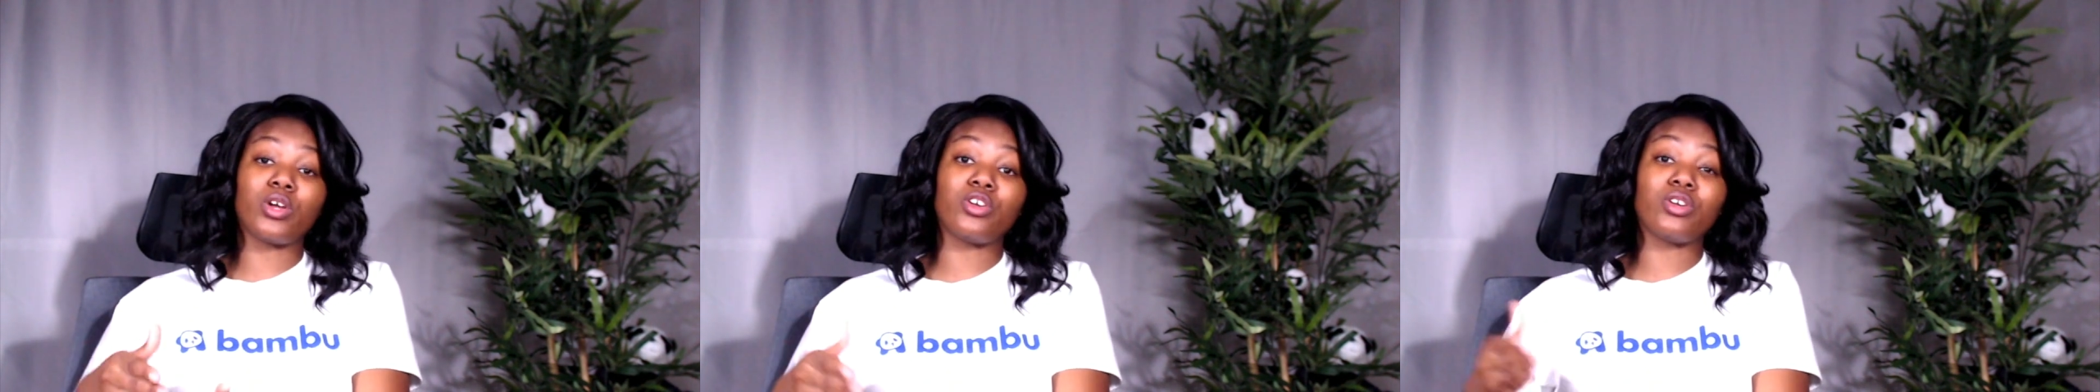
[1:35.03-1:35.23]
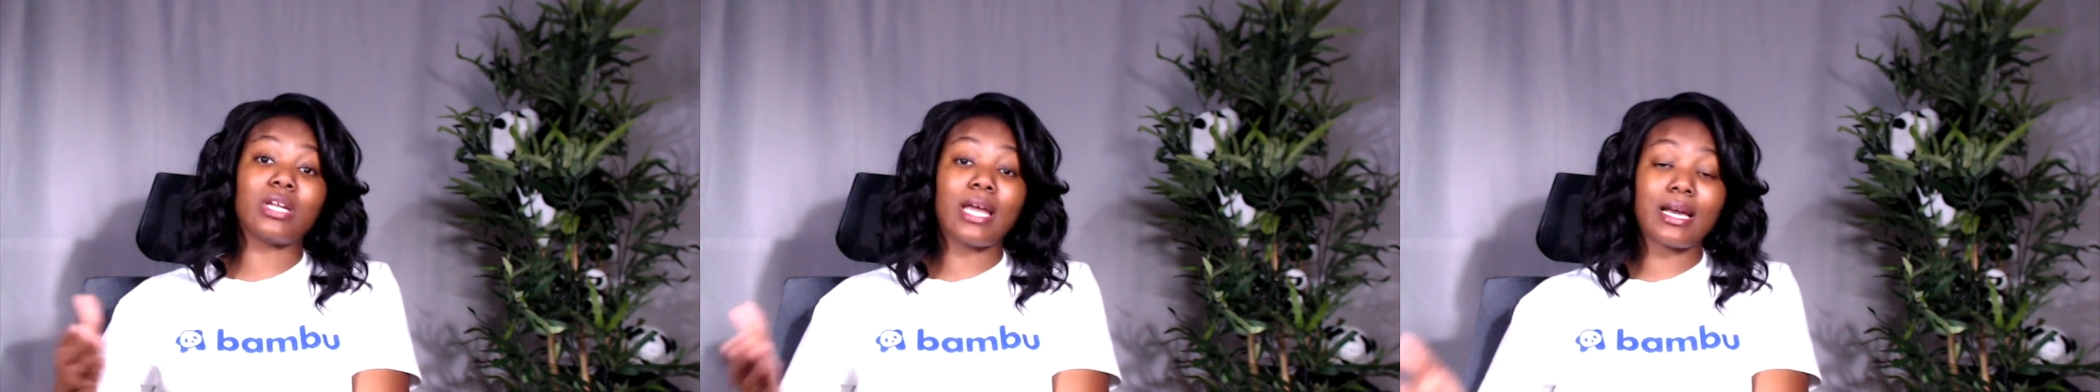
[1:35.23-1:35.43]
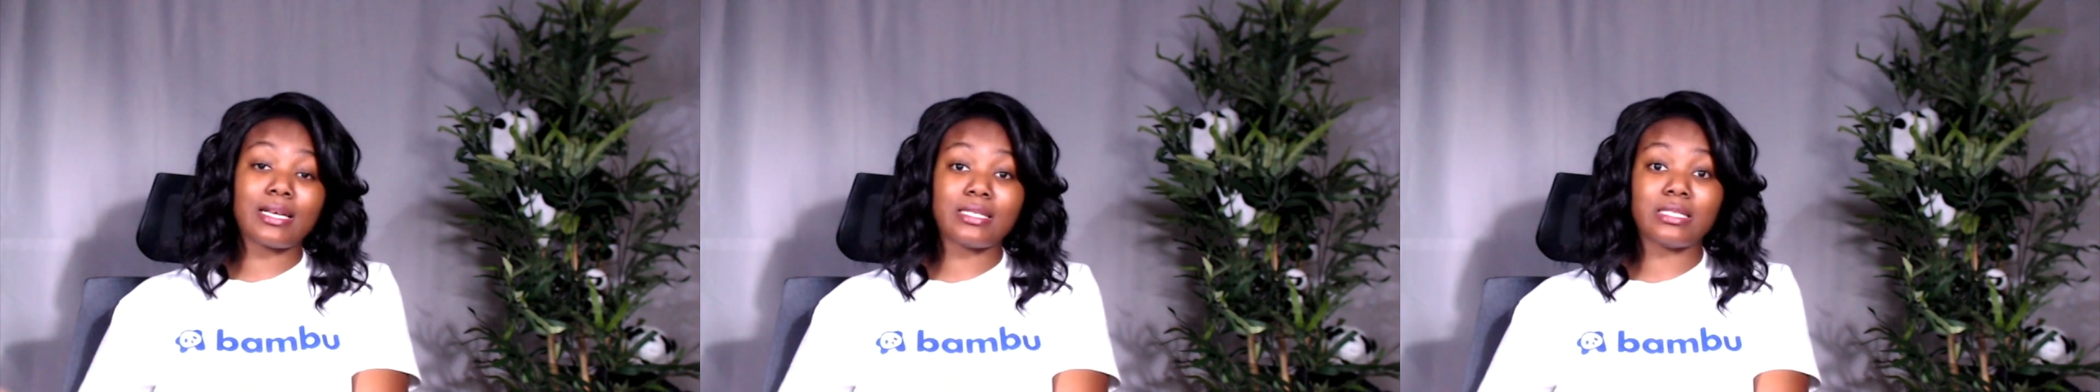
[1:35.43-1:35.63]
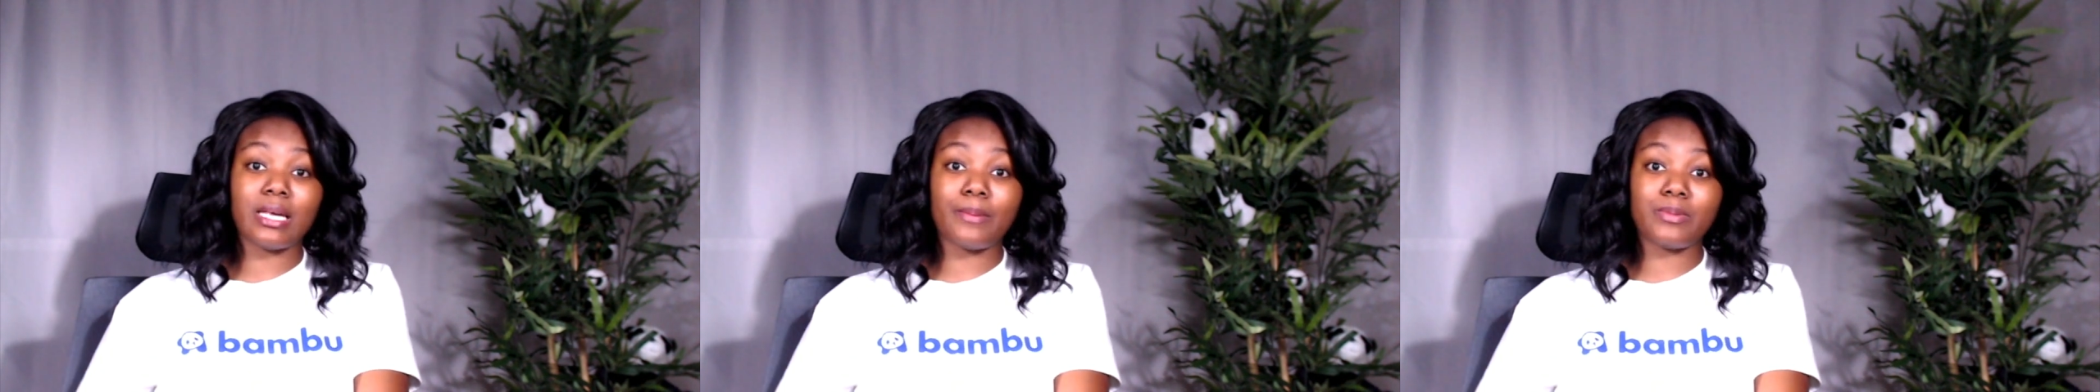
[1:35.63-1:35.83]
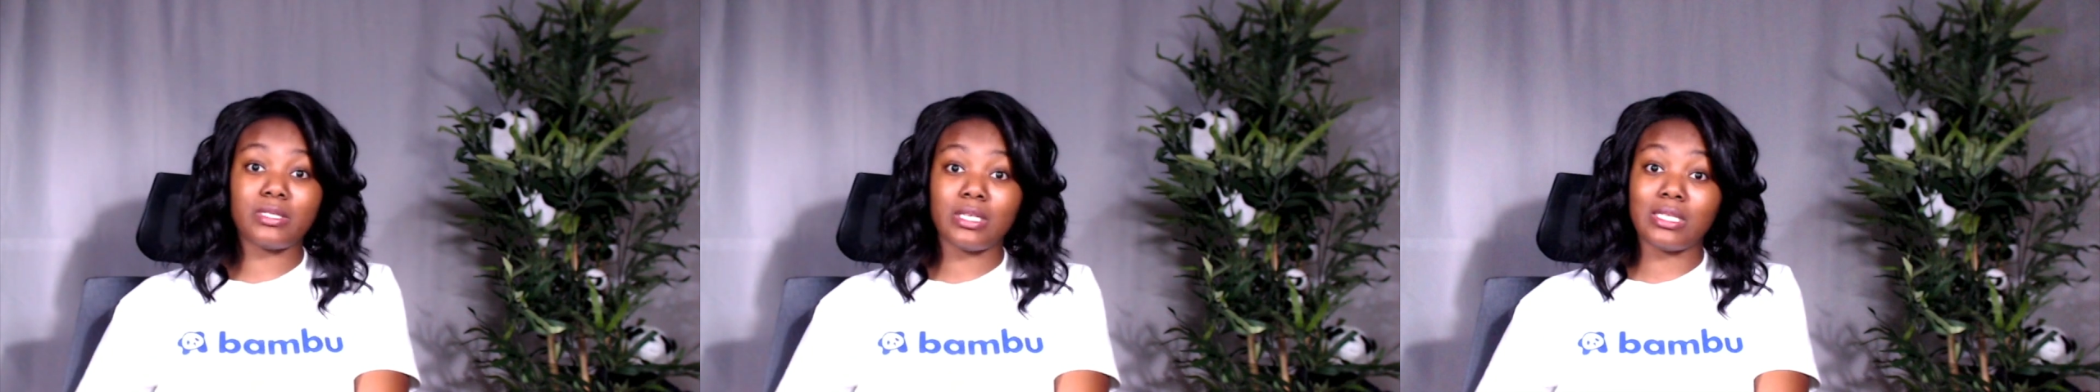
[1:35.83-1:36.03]
next steps
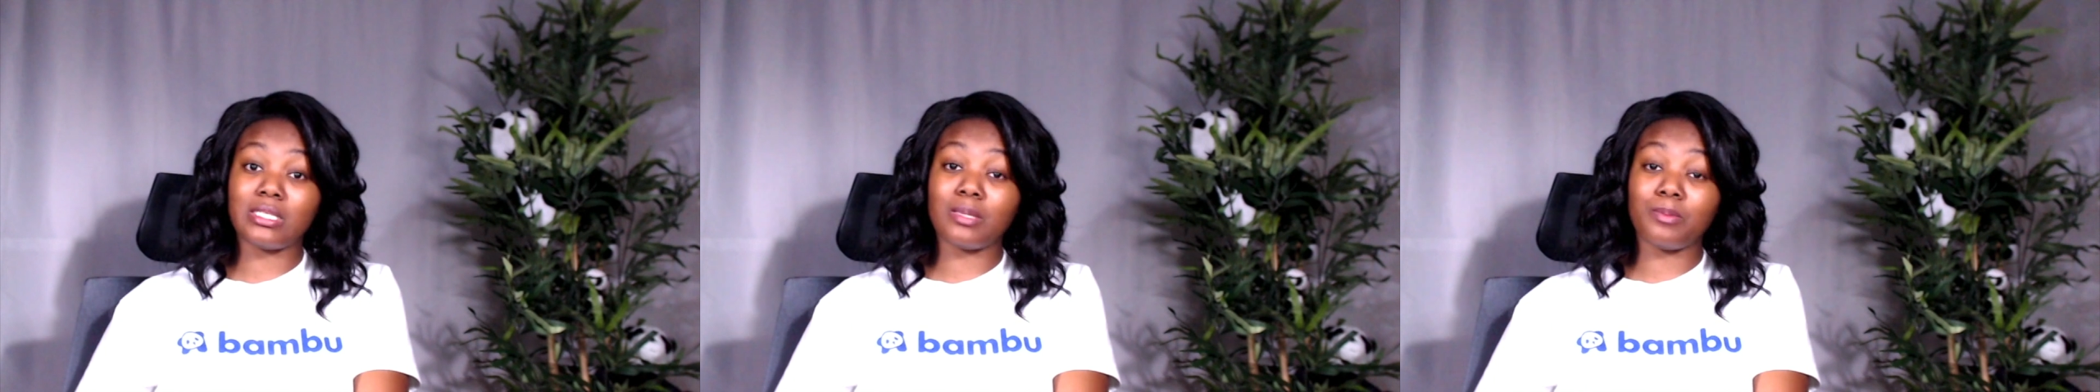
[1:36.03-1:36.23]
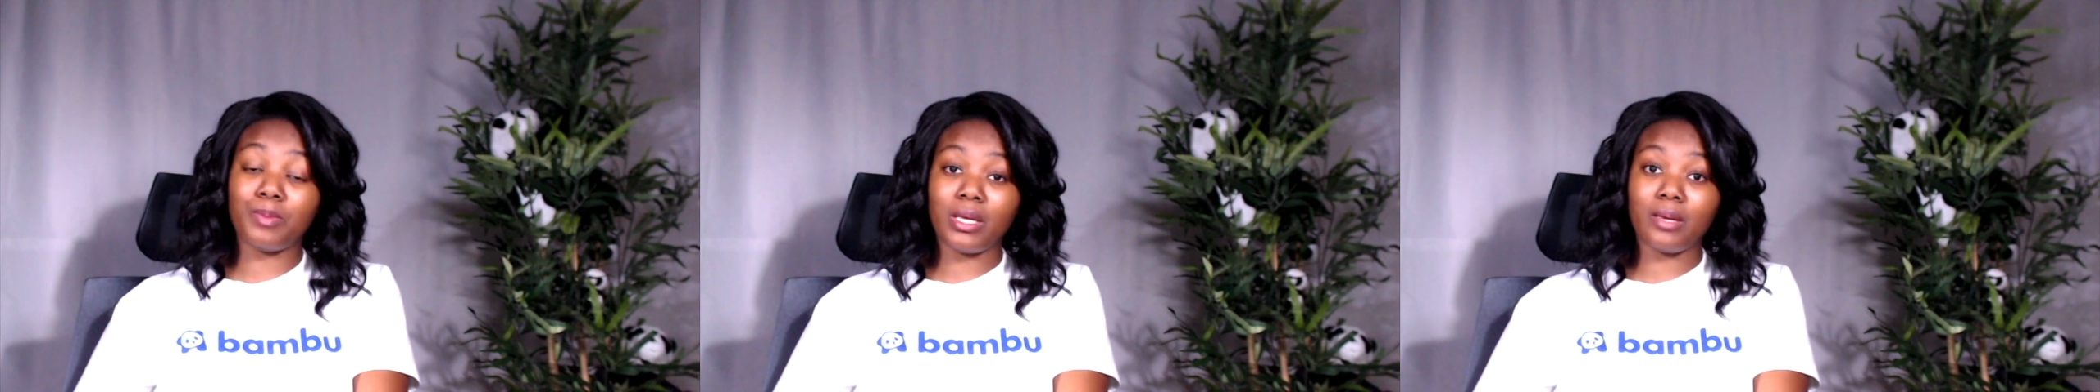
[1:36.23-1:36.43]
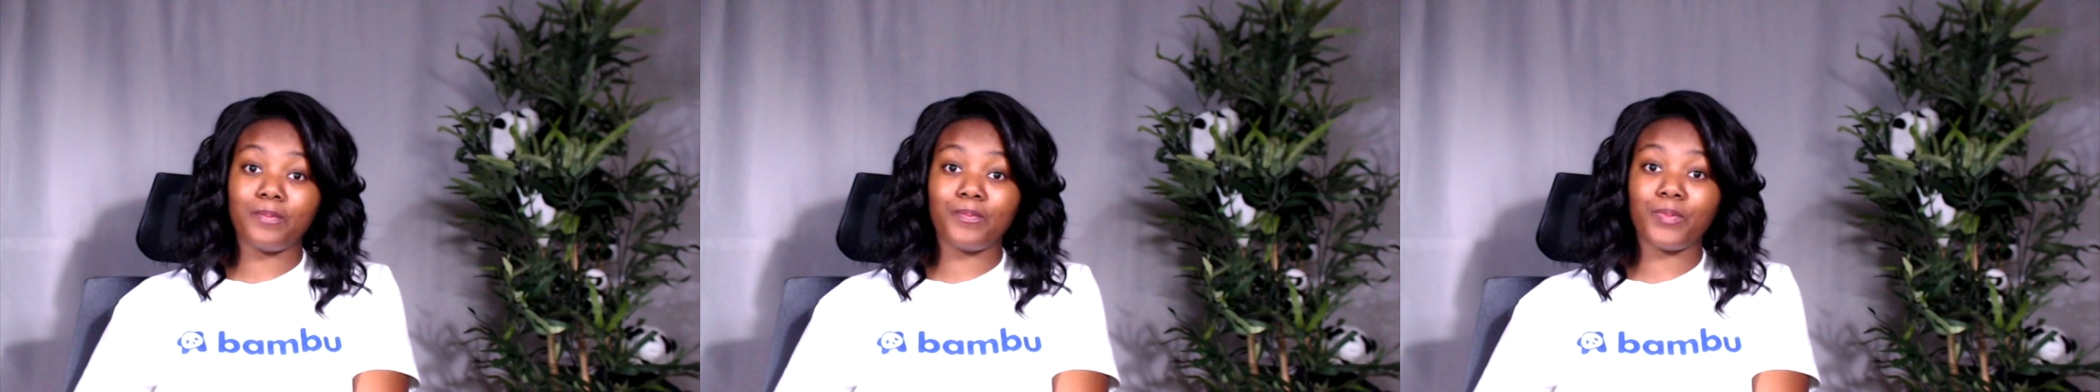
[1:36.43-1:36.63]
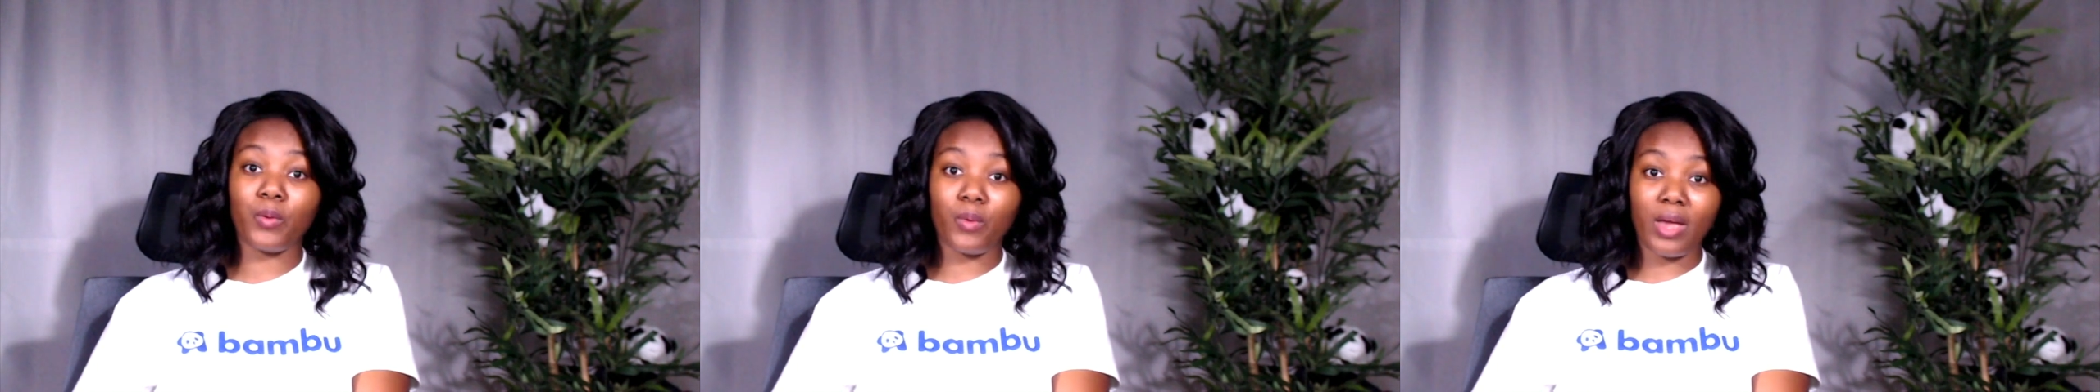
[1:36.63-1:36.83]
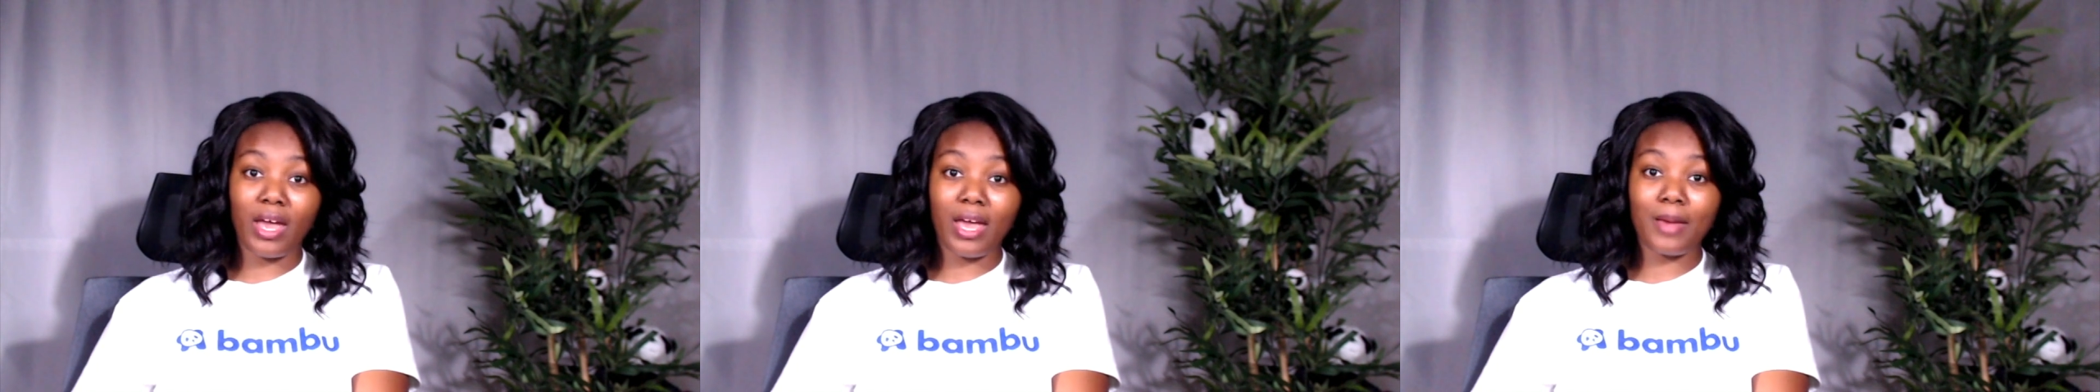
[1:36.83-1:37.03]
need to be,
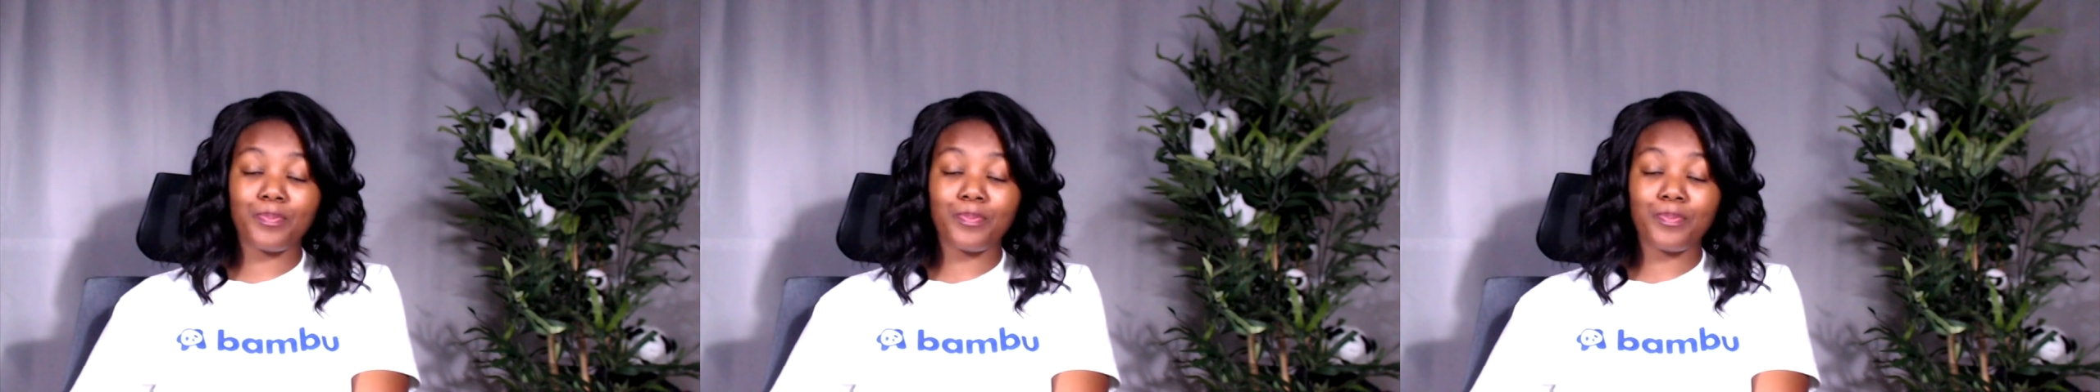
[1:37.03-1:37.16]
okay?